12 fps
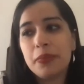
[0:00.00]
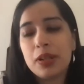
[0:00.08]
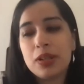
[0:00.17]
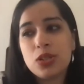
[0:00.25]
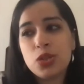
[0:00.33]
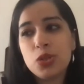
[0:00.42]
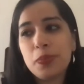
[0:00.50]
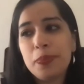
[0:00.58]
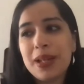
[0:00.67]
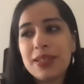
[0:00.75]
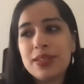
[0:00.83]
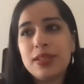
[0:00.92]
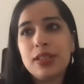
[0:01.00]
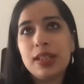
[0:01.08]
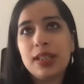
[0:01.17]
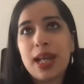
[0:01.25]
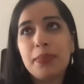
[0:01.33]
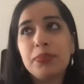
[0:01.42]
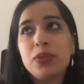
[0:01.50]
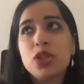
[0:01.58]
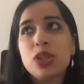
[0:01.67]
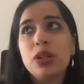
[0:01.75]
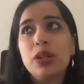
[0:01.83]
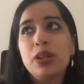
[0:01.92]
just to best
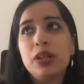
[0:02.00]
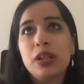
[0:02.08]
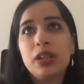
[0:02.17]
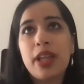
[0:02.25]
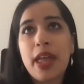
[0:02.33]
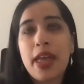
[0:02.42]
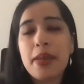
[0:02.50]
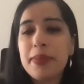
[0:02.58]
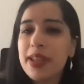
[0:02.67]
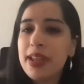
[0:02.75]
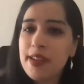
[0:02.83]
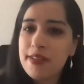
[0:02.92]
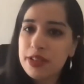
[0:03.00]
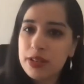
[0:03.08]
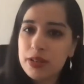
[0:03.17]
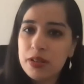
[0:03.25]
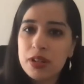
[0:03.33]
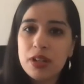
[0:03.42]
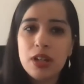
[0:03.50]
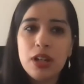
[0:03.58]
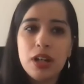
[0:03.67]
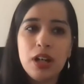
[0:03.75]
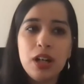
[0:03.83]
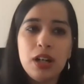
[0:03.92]
capture their behavior,
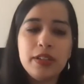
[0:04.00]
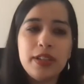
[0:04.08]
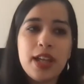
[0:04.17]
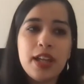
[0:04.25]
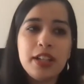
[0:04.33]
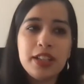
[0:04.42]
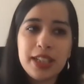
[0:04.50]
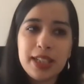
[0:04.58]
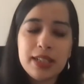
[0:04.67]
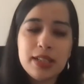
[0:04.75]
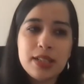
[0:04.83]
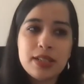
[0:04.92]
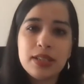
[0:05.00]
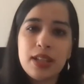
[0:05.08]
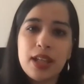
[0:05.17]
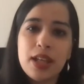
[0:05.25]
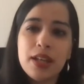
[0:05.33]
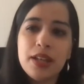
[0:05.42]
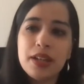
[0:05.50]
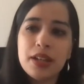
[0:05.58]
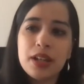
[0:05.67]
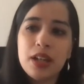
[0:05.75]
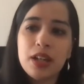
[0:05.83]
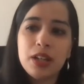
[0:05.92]
their needs, their
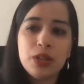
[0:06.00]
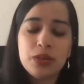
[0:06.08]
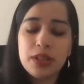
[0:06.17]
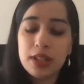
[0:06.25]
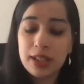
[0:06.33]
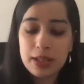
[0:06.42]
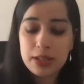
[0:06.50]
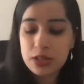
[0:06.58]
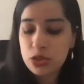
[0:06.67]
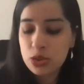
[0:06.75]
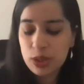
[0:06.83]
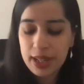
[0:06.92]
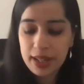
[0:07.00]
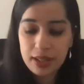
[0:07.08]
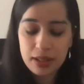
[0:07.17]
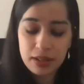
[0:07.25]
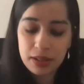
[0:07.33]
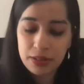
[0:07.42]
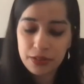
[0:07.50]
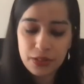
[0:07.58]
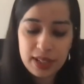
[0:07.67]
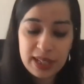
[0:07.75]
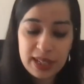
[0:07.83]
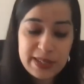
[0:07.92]
features. So like
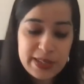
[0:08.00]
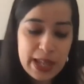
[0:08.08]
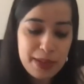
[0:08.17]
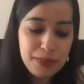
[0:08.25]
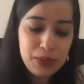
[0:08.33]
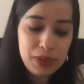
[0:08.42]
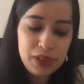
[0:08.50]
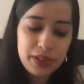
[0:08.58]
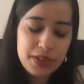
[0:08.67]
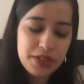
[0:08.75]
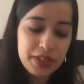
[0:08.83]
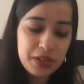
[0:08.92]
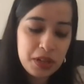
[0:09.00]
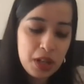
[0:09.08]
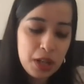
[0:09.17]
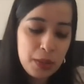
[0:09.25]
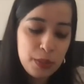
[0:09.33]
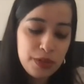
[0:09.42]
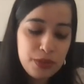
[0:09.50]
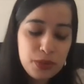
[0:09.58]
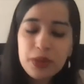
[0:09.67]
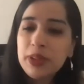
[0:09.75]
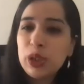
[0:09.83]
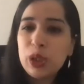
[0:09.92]
an example is when before
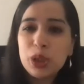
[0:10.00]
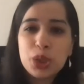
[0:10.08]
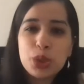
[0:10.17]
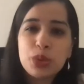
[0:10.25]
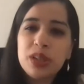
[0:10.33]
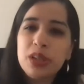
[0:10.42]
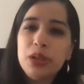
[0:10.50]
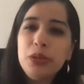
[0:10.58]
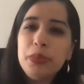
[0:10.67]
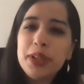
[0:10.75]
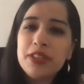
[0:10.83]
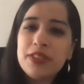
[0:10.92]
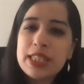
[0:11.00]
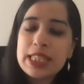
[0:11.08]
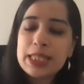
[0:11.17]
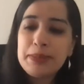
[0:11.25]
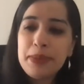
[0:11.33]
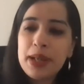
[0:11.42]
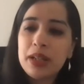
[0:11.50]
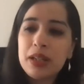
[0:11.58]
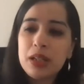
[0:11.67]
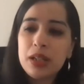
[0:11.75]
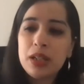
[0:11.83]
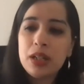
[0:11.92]
we launched OkCupid, we
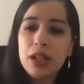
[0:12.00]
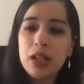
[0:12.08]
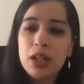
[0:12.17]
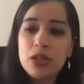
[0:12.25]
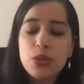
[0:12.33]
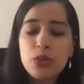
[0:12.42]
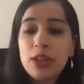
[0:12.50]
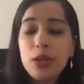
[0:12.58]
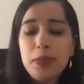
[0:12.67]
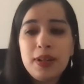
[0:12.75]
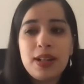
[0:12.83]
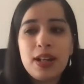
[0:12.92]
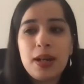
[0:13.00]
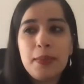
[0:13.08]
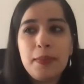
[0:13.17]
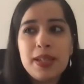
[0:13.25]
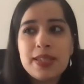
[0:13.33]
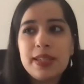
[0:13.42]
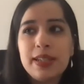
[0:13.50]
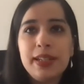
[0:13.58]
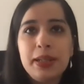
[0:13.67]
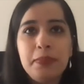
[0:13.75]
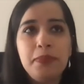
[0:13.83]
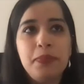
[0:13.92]
spent so OkCupid
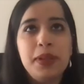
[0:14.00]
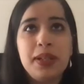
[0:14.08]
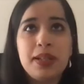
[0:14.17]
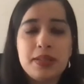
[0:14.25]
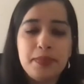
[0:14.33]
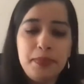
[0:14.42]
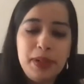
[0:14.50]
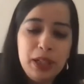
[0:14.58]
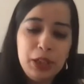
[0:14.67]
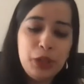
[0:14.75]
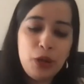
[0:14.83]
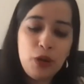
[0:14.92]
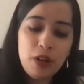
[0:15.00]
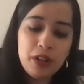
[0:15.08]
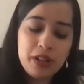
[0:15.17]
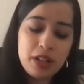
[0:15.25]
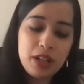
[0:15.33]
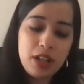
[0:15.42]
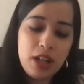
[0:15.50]
basically is built on